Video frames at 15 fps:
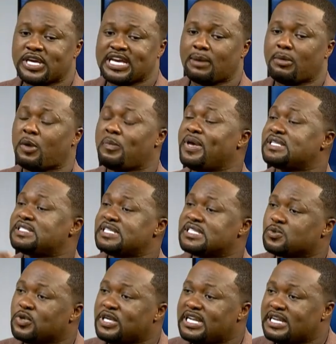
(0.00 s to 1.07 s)
about persons
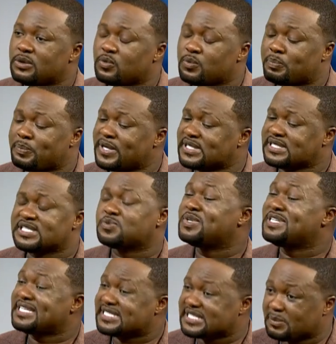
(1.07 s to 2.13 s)
with
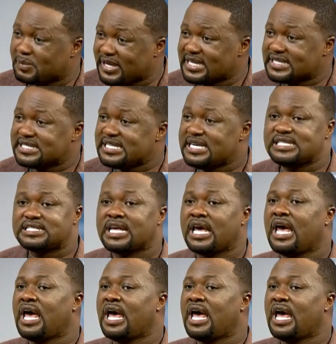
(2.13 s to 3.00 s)
disabilities.